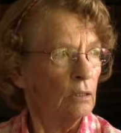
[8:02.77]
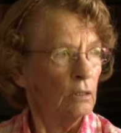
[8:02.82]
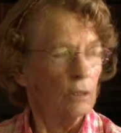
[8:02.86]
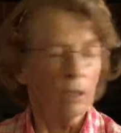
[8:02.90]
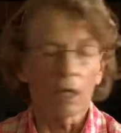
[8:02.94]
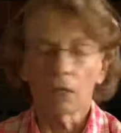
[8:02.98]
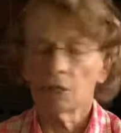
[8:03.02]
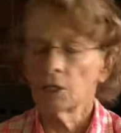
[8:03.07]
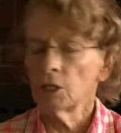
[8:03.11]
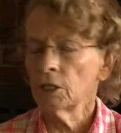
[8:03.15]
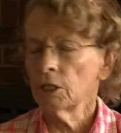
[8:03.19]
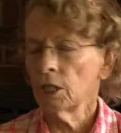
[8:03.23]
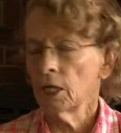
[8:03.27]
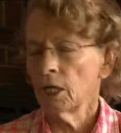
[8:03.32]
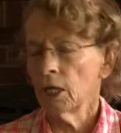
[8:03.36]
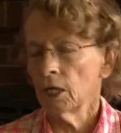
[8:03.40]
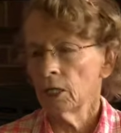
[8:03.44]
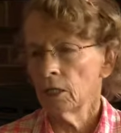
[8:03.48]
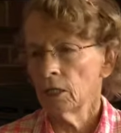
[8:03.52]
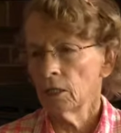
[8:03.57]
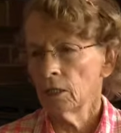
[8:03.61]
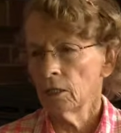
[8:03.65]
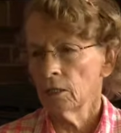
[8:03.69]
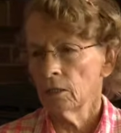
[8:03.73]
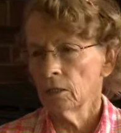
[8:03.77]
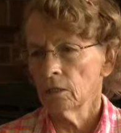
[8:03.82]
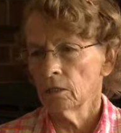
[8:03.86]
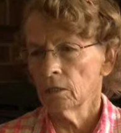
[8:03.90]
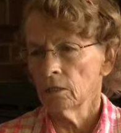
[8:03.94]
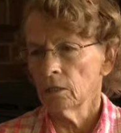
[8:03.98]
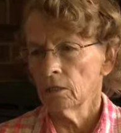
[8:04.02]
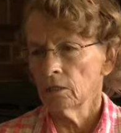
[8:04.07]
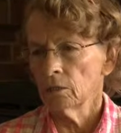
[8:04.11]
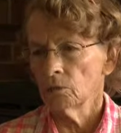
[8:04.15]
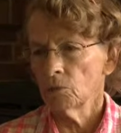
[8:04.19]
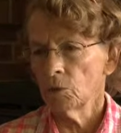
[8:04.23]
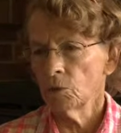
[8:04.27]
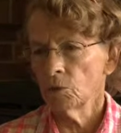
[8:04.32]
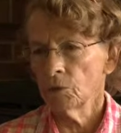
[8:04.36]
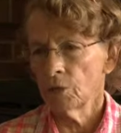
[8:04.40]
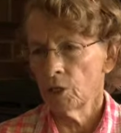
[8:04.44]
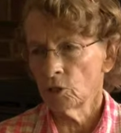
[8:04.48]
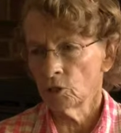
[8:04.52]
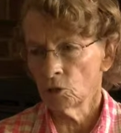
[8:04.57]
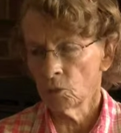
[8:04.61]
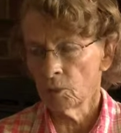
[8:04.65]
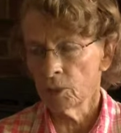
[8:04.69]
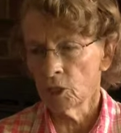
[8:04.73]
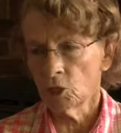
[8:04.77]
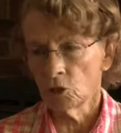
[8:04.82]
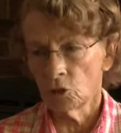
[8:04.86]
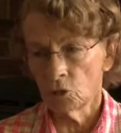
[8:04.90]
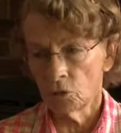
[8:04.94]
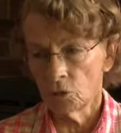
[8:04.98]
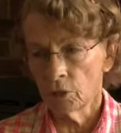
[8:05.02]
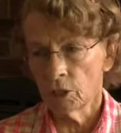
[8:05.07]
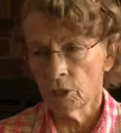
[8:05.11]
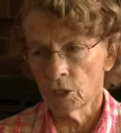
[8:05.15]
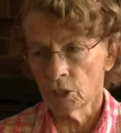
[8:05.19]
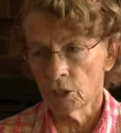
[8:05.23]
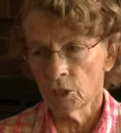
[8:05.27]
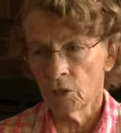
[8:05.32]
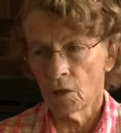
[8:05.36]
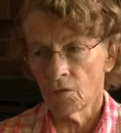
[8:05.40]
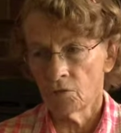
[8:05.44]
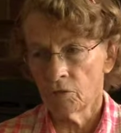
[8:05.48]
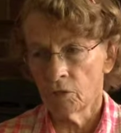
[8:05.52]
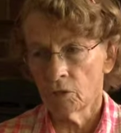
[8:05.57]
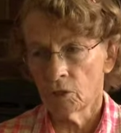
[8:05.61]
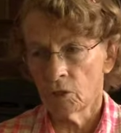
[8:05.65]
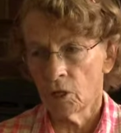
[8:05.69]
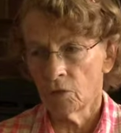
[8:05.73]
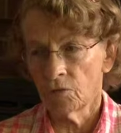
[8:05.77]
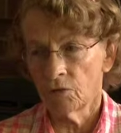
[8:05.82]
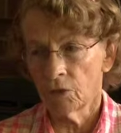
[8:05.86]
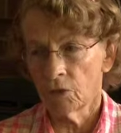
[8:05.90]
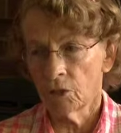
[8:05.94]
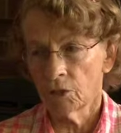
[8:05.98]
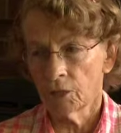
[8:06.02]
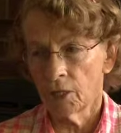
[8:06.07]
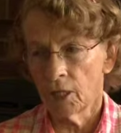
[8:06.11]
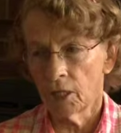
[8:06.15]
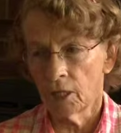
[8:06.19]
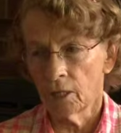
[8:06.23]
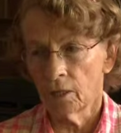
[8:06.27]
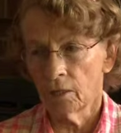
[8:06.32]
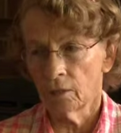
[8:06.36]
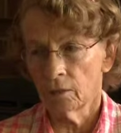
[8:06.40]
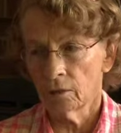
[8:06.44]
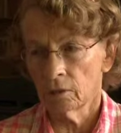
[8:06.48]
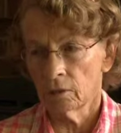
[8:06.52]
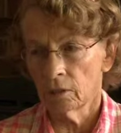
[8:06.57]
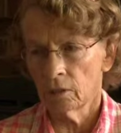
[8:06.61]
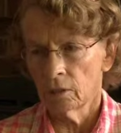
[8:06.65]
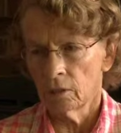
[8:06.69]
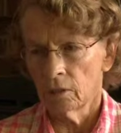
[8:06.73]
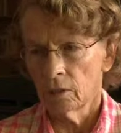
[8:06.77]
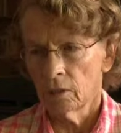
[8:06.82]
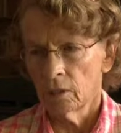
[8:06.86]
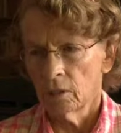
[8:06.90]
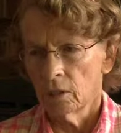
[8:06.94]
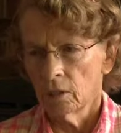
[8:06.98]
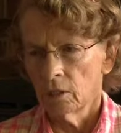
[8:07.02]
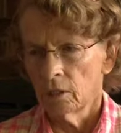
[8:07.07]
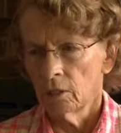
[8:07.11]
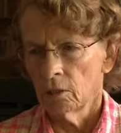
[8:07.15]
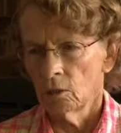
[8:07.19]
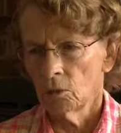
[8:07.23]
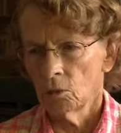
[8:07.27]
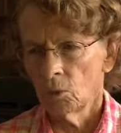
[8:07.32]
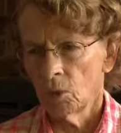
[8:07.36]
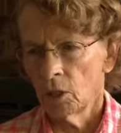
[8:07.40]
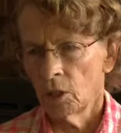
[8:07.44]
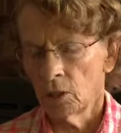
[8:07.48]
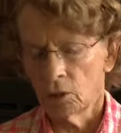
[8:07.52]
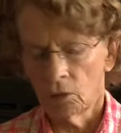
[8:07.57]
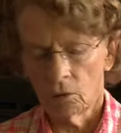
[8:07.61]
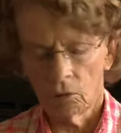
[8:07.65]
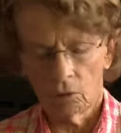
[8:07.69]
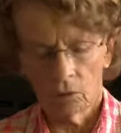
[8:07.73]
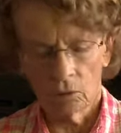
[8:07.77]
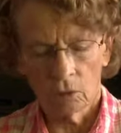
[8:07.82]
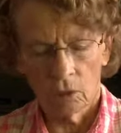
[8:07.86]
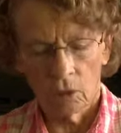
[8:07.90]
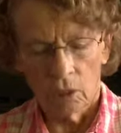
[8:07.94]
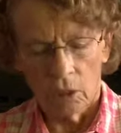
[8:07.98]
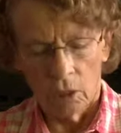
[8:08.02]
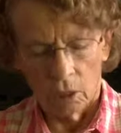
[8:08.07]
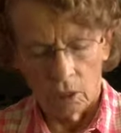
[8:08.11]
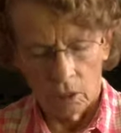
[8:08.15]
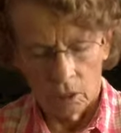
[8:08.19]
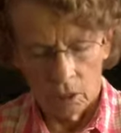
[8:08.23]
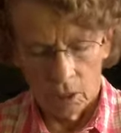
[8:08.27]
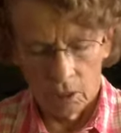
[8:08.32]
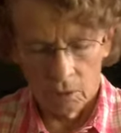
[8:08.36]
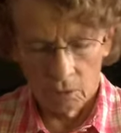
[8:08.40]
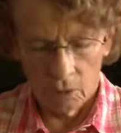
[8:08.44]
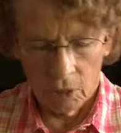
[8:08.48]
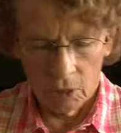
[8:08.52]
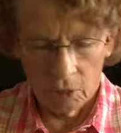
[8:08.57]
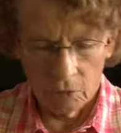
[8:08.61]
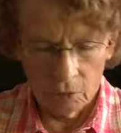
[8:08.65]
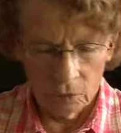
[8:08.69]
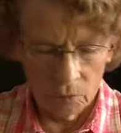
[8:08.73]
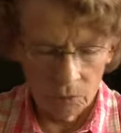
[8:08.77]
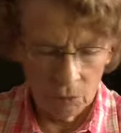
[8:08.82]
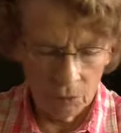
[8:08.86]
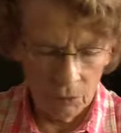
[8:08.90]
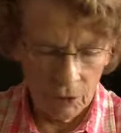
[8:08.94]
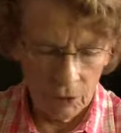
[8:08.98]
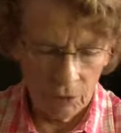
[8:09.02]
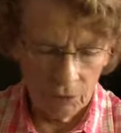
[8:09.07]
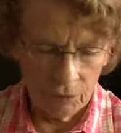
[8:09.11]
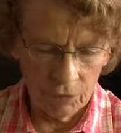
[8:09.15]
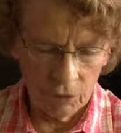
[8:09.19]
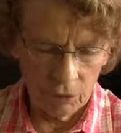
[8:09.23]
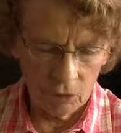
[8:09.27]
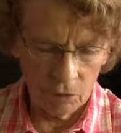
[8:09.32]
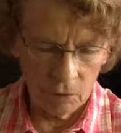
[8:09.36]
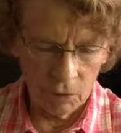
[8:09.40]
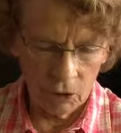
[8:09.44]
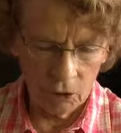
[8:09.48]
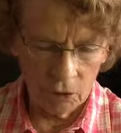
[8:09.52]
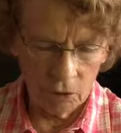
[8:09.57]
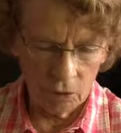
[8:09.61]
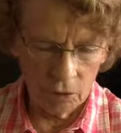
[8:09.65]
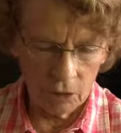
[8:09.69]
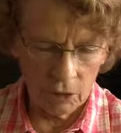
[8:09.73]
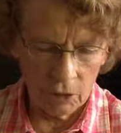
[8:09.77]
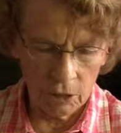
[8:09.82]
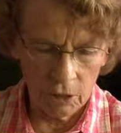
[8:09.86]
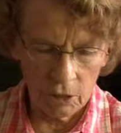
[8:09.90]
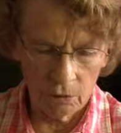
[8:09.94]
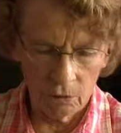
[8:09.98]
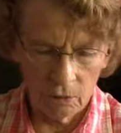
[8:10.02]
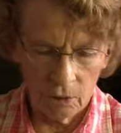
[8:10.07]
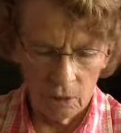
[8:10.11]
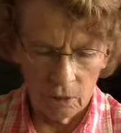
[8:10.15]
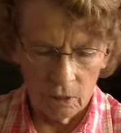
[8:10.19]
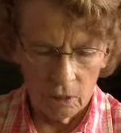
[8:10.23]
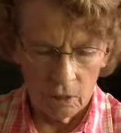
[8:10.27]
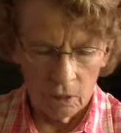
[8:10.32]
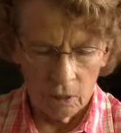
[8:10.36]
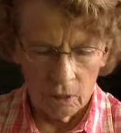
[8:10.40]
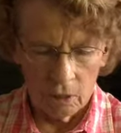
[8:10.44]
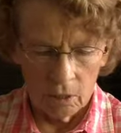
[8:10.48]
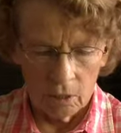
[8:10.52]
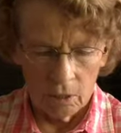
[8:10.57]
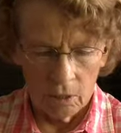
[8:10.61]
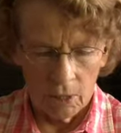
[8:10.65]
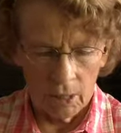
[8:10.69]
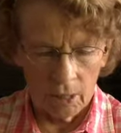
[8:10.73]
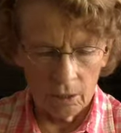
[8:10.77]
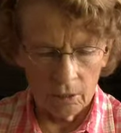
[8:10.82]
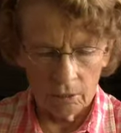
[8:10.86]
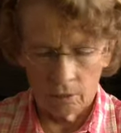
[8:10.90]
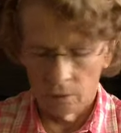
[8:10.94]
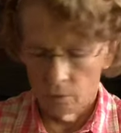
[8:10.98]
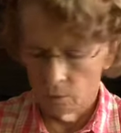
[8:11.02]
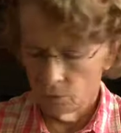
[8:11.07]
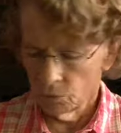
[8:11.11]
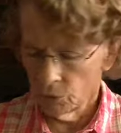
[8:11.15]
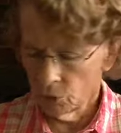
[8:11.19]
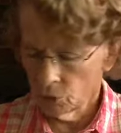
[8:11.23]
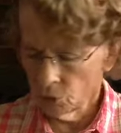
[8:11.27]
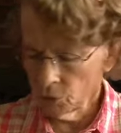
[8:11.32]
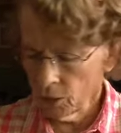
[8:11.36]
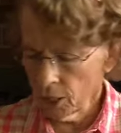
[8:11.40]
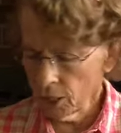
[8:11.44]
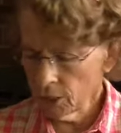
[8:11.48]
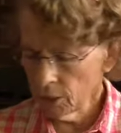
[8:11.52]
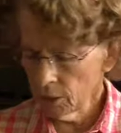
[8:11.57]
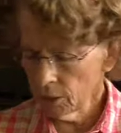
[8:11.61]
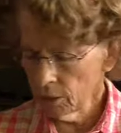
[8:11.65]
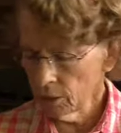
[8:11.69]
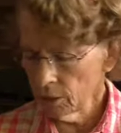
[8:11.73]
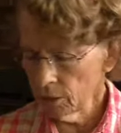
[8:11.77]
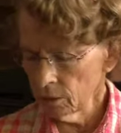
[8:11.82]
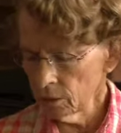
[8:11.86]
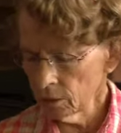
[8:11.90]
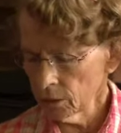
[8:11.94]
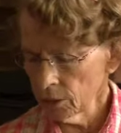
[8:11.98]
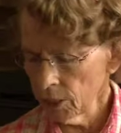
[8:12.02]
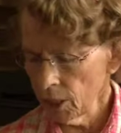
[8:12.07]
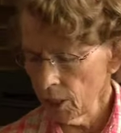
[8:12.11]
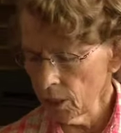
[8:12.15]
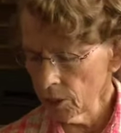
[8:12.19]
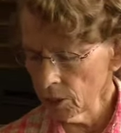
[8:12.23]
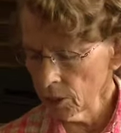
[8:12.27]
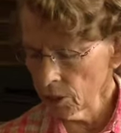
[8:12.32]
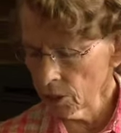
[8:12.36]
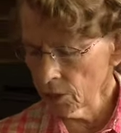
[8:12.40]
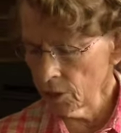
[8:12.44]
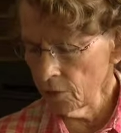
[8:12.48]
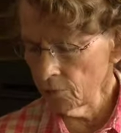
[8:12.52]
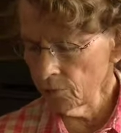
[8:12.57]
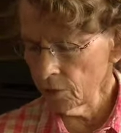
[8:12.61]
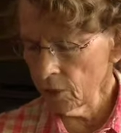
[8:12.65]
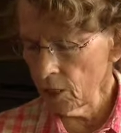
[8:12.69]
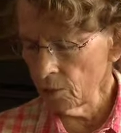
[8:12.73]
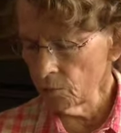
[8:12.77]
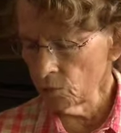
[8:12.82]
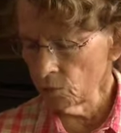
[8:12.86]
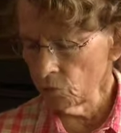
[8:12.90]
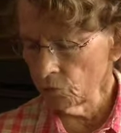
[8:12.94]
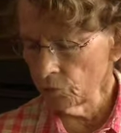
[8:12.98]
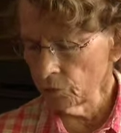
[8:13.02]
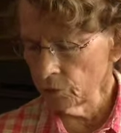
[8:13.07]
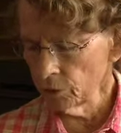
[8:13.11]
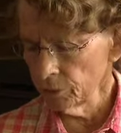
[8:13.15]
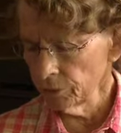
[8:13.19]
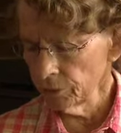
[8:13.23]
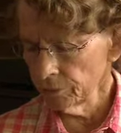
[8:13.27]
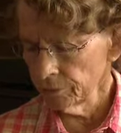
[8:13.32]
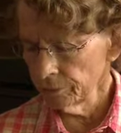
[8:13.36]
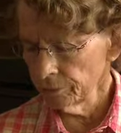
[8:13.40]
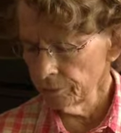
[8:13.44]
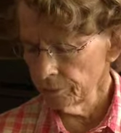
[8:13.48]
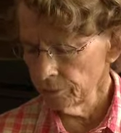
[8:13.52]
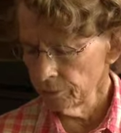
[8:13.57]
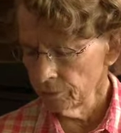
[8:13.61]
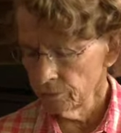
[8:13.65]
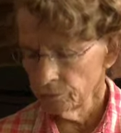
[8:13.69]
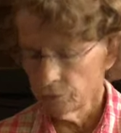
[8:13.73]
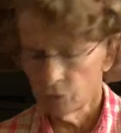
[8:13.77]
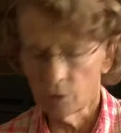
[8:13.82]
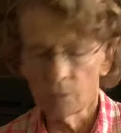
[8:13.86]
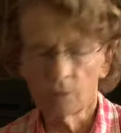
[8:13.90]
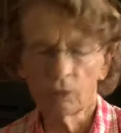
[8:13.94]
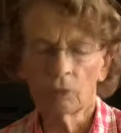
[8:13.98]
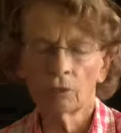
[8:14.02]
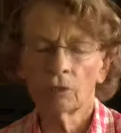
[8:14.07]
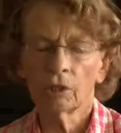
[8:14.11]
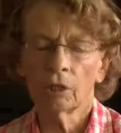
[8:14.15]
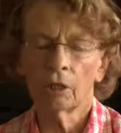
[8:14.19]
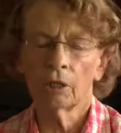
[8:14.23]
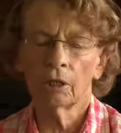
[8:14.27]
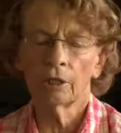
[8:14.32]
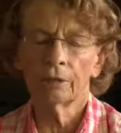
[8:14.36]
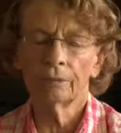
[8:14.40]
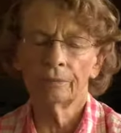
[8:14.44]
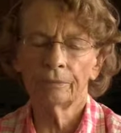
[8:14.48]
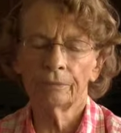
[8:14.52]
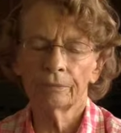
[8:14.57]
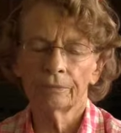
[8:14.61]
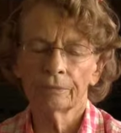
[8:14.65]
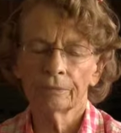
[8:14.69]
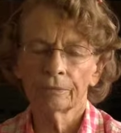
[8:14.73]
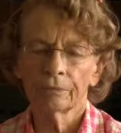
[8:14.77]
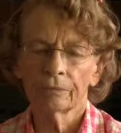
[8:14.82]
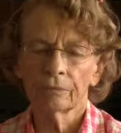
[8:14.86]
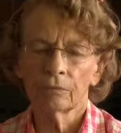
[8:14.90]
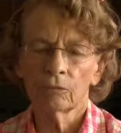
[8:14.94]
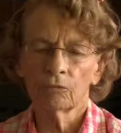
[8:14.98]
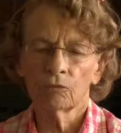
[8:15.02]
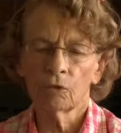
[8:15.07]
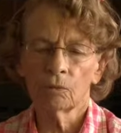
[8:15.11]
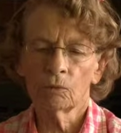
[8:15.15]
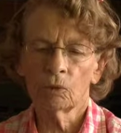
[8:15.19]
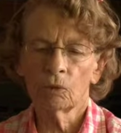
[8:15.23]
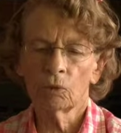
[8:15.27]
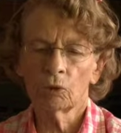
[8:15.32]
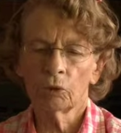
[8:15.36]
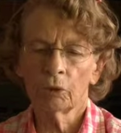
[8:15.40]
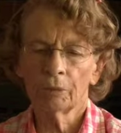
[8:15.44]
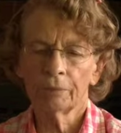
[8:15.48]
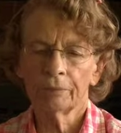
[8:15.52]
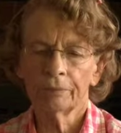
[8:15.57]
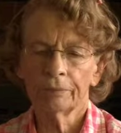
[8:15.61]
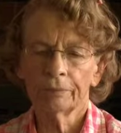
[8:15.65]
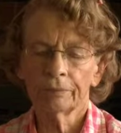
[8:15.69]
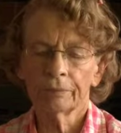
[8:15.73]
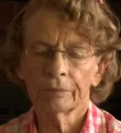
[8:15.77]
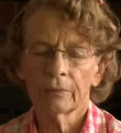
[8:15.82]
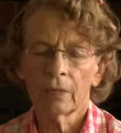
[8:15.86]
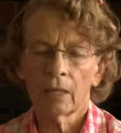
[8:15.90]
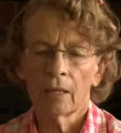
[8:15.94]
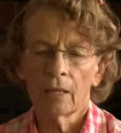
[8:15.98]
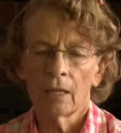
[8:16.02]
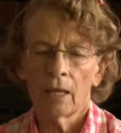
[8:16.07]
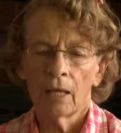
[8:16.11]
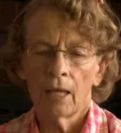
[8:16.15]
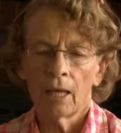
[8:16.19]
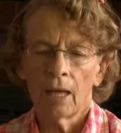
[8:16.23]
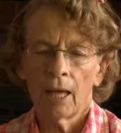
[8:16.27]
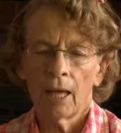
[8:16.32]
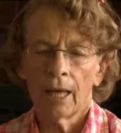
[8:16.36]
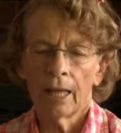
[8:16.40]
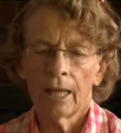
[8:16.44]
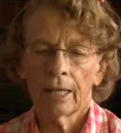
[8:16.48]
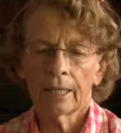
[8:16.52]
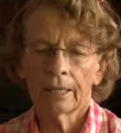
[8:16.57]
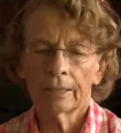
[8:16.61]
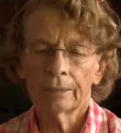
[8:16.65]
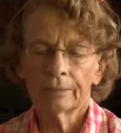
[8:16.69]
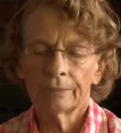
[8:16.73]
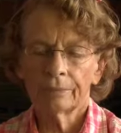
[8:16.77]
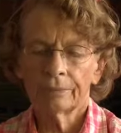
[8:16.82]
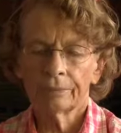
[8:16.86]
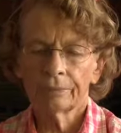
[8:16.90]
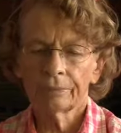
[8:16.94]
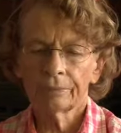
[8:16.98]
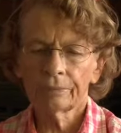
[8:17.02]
1980, we were there 22 years. Yeah, I figured I figured that out a while ago. He, he we lived there 22 years, and and we tried to get Sally and Steve came over from Utah, from Orem, and